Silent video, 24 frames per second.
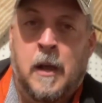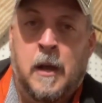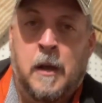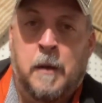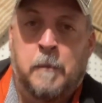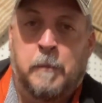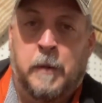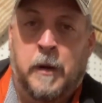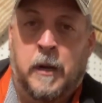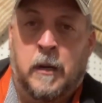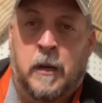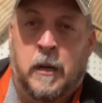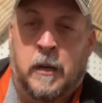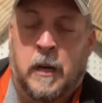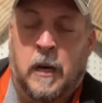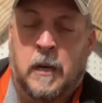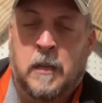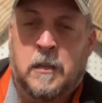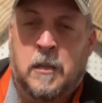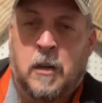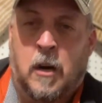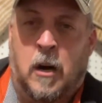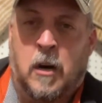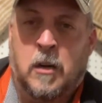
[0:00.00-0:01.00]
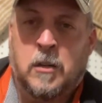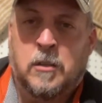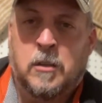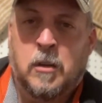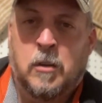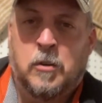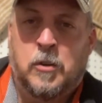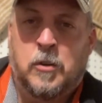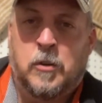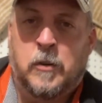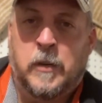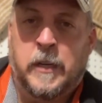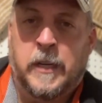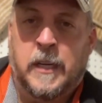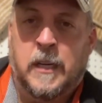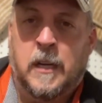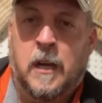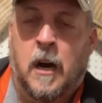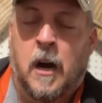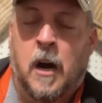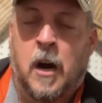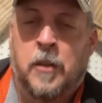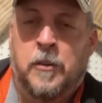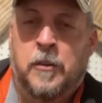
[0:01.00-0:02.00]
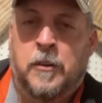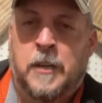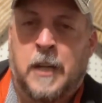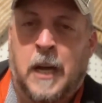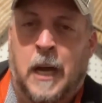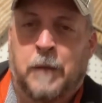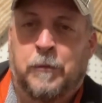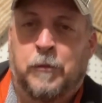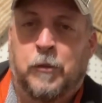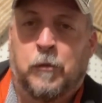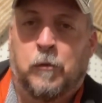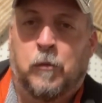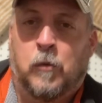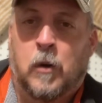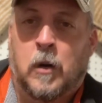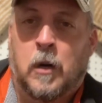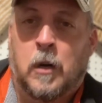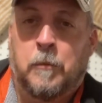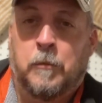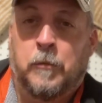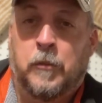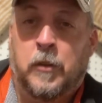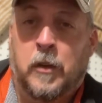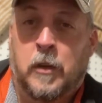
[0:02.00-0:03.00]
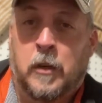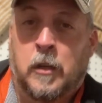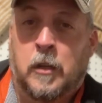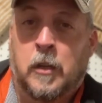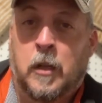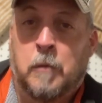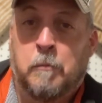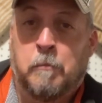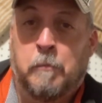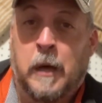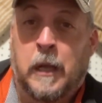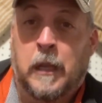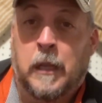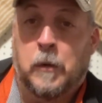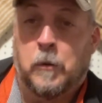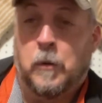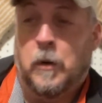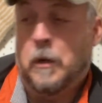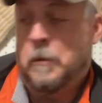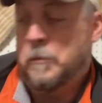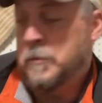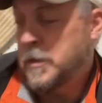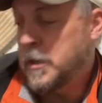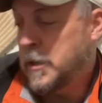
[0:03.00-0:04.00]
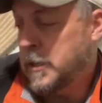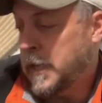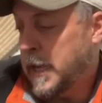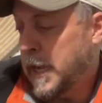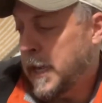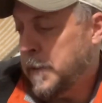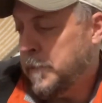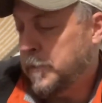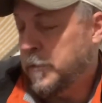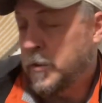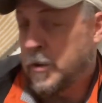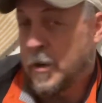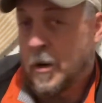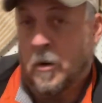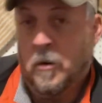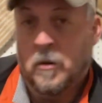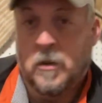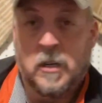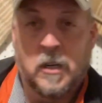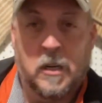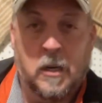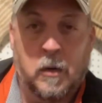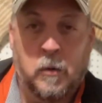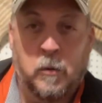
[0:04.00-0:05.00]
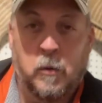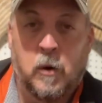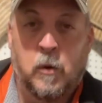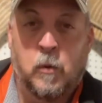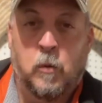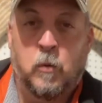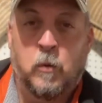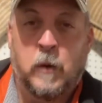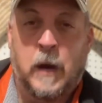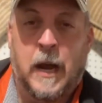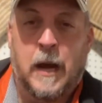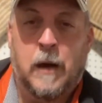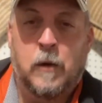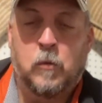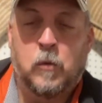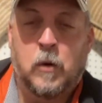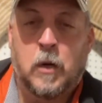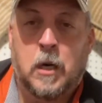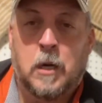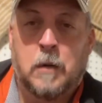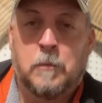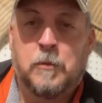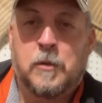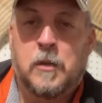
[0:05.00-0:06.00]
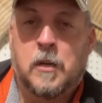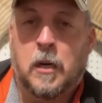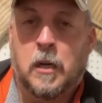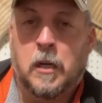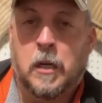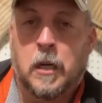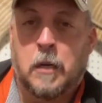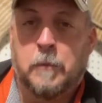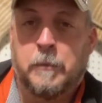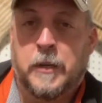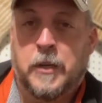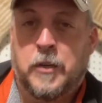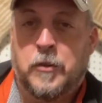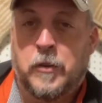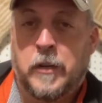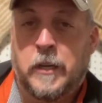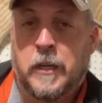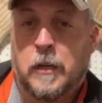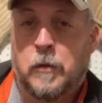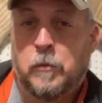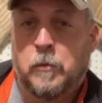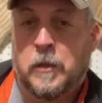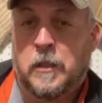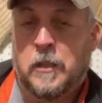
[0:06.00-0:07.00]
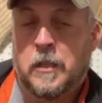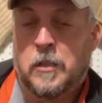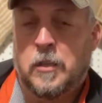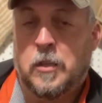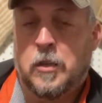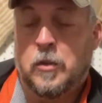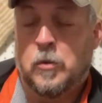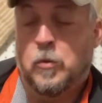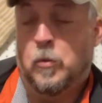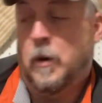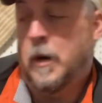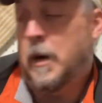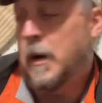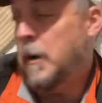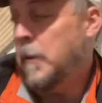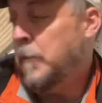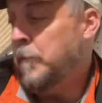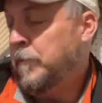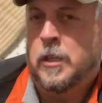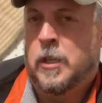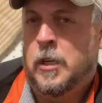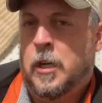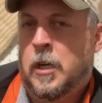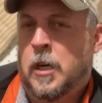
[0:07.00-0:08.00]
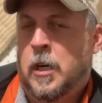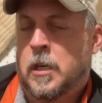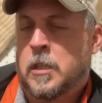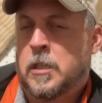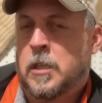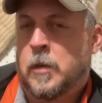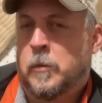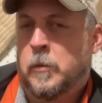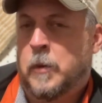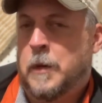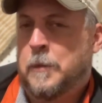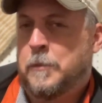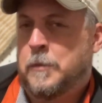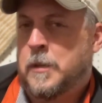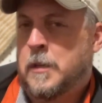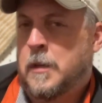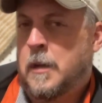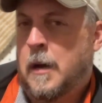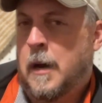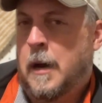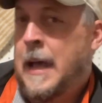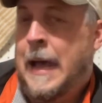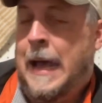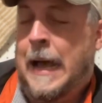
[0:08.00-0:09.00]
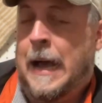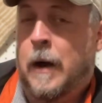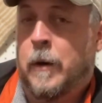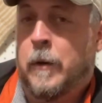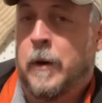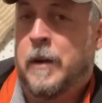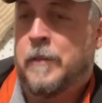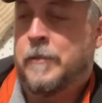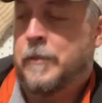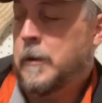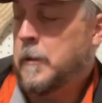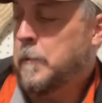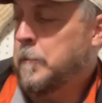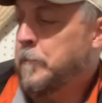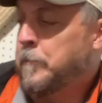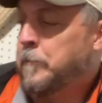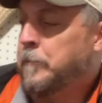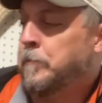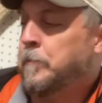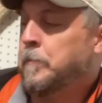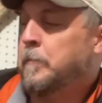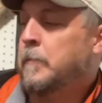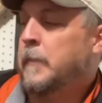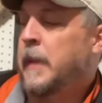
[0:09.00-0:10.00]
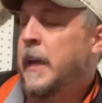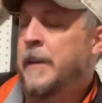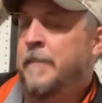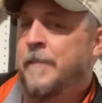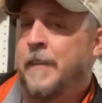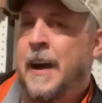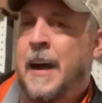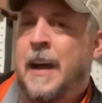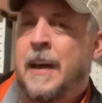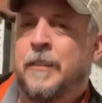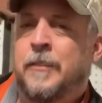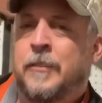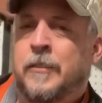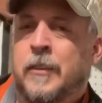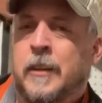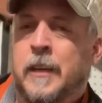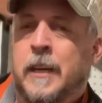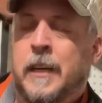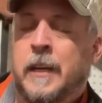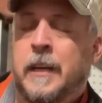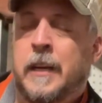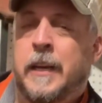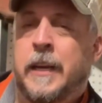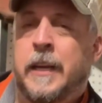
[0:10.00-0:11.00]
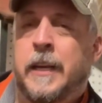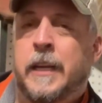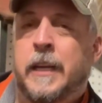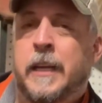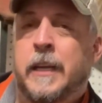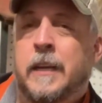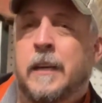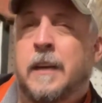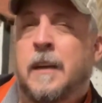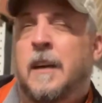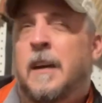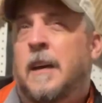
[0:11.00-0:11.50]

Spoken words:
but it does also treat other types of worms, and belly worms. Okay, so your roundworms are going to be treated with this as well. The hooks and whips. However, if I see any